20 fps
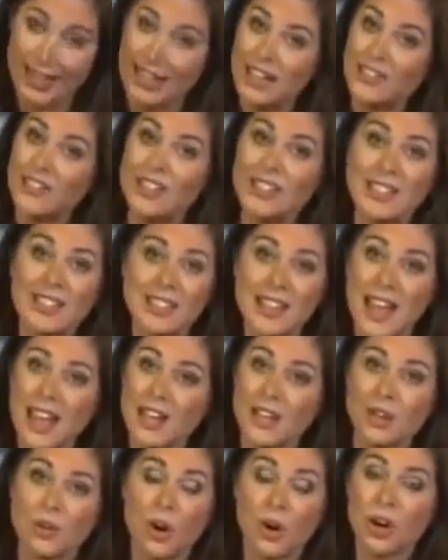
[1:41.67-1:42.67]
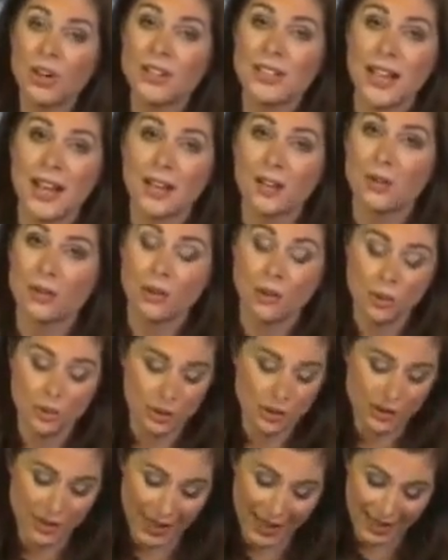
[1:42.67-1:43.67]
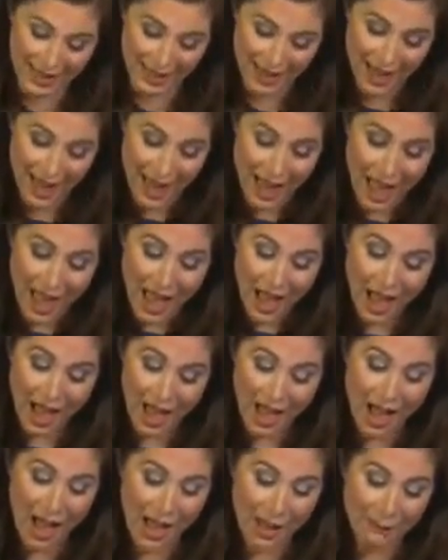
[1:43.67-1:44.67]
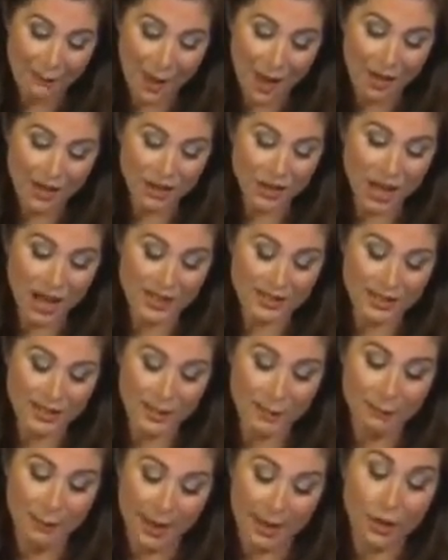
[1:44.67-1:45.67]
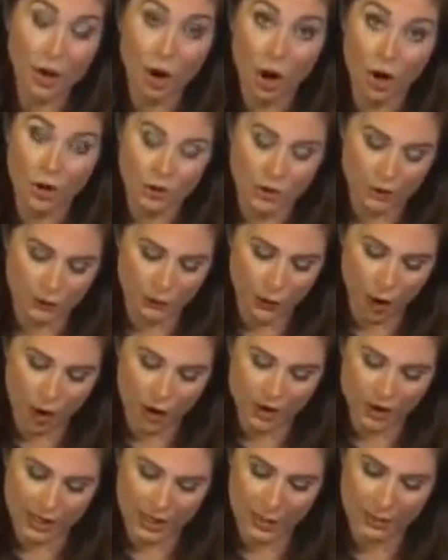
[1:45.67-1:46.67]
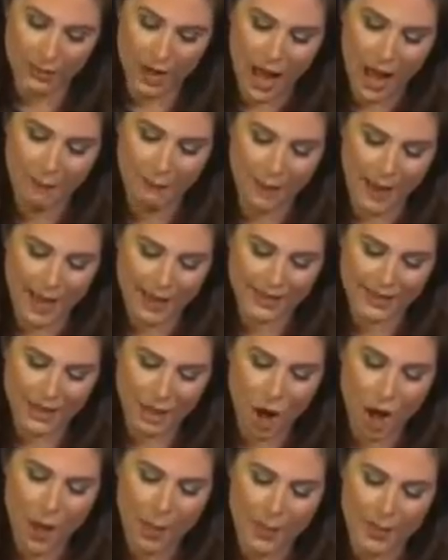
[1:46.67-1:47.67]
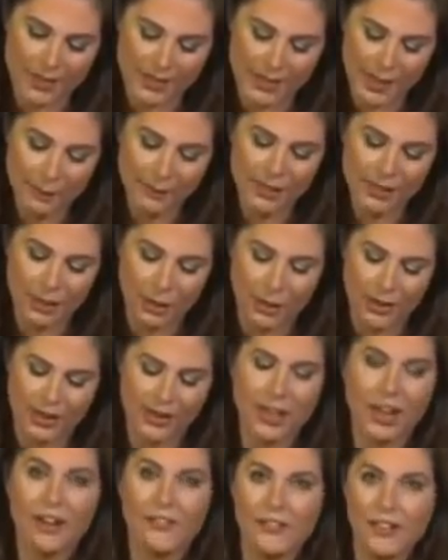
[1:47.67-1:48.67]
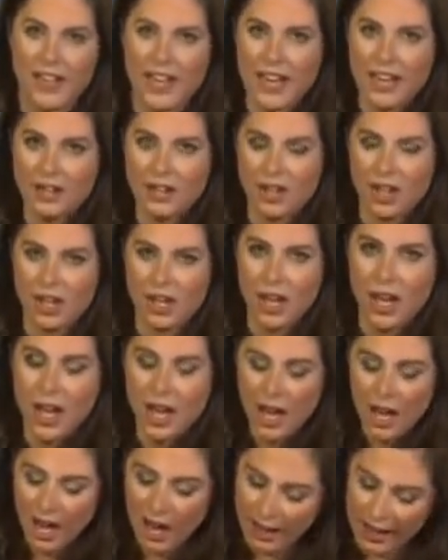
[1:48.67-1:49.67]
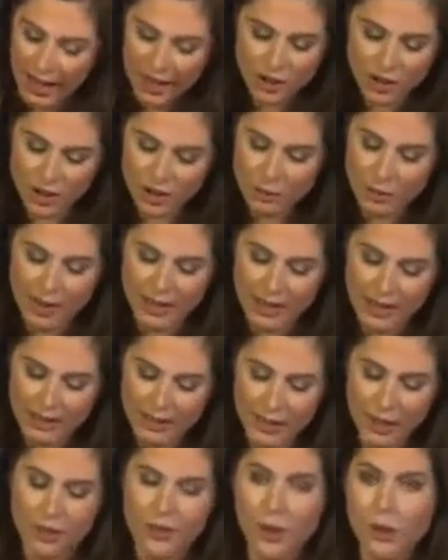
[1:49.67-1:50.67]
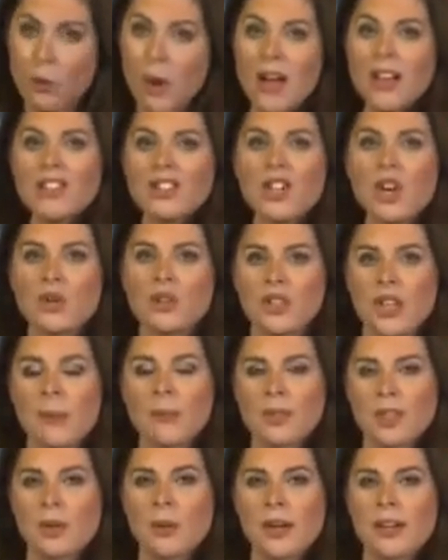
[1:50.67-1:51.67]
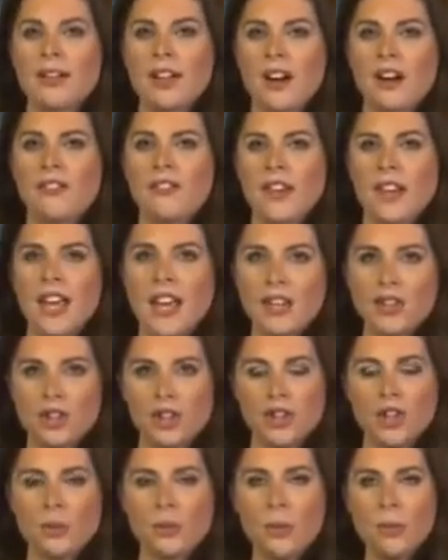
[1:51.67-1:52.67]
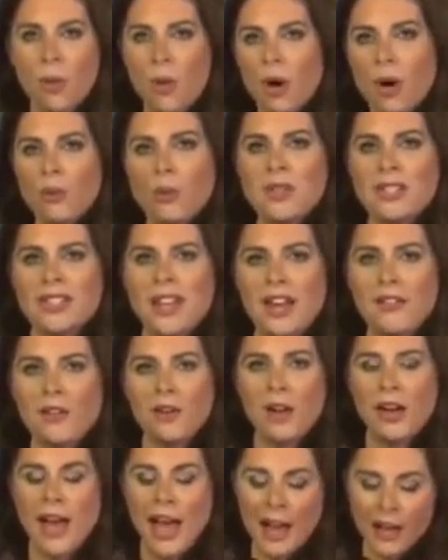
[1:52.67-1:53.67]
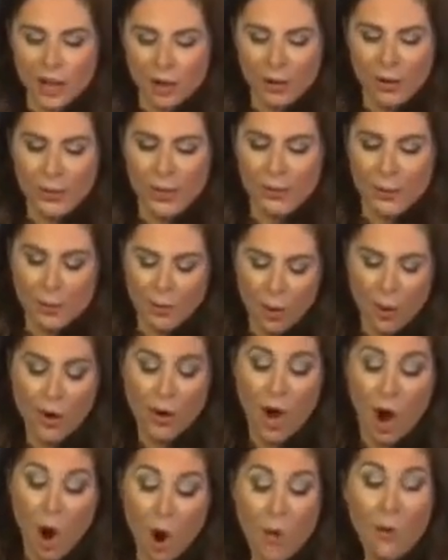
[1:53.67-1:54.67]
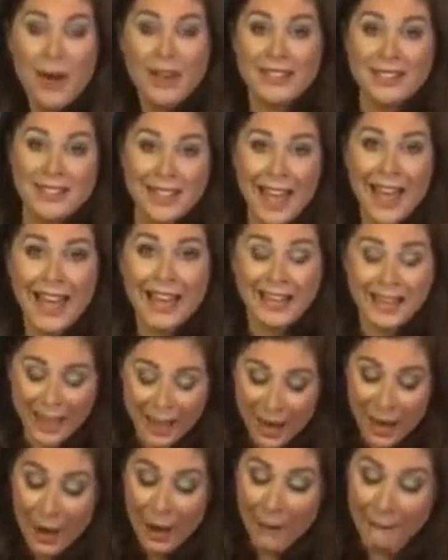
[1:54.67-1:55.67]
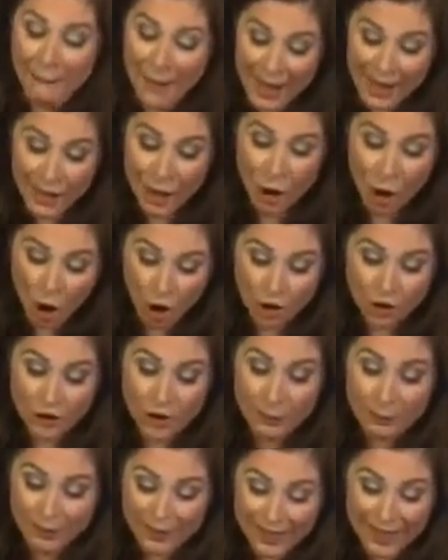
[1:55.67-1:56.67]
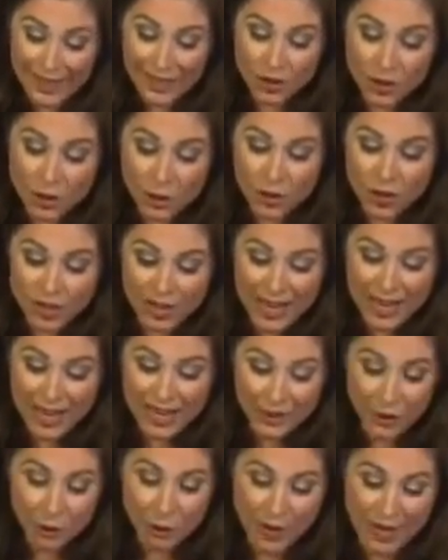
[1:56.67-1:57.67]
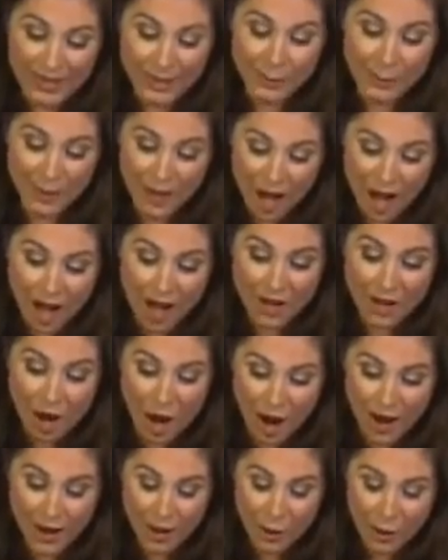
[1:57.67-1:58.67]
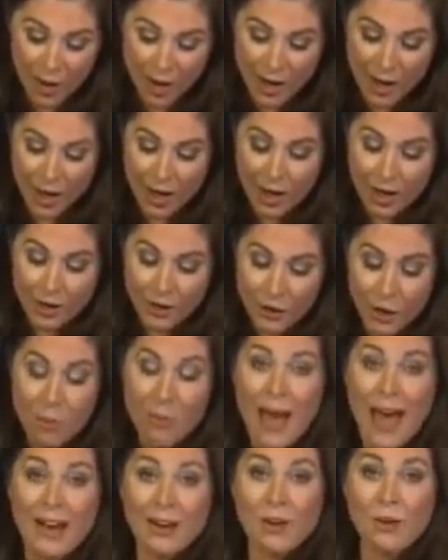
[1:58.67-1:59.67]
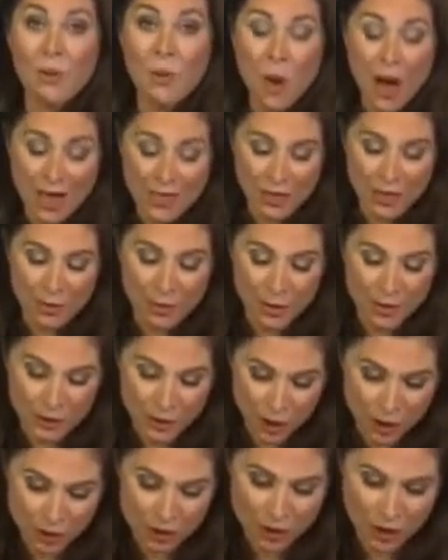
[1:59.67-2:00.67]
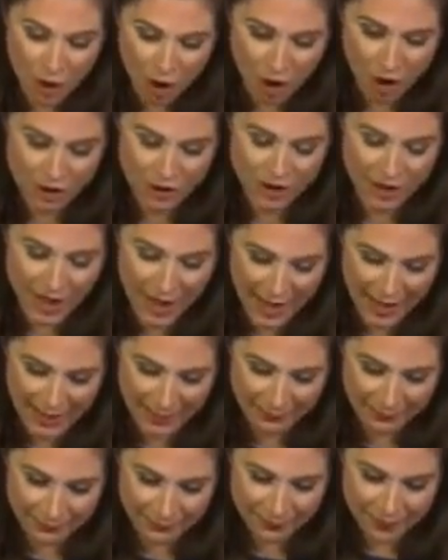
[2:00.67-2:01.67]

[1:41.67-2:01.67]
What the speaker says: And even today, you heard Ted Cruz saying, I apologize to Ben Carson for our team not passing on the subsequent clarification. Again, just to make it clear, there was no subsequent clarification. The report was never inaccurate. The report always said Ben Carson plans to stay in the race beyond Iowa no matter what the results are tonight.